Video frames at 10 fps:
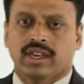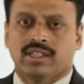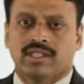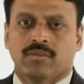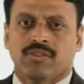
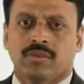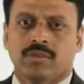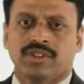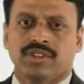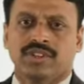Some of the
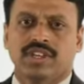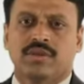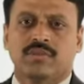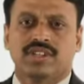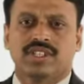patients
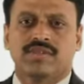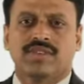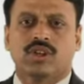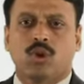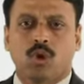can present
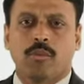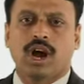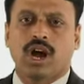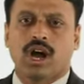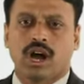with
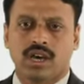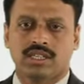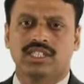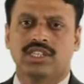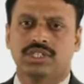coma or
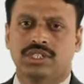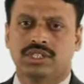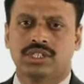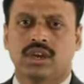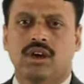seizures